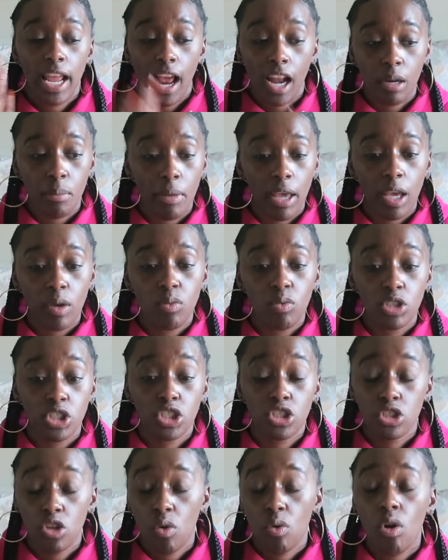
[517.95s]
anime
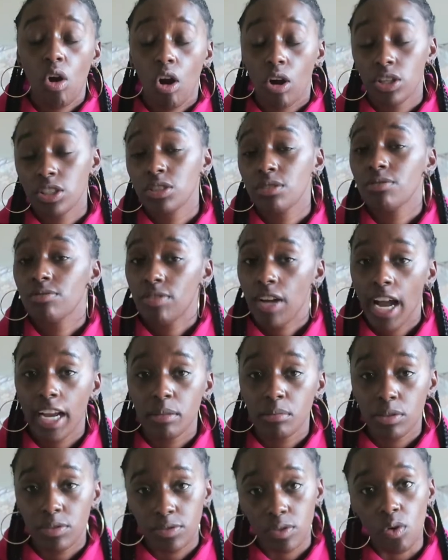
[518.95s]
was so hard to
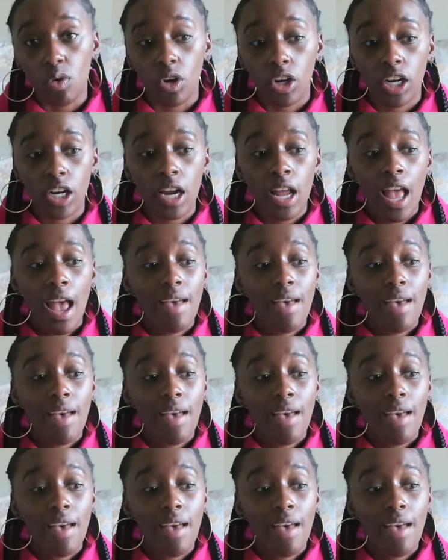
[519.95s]
find before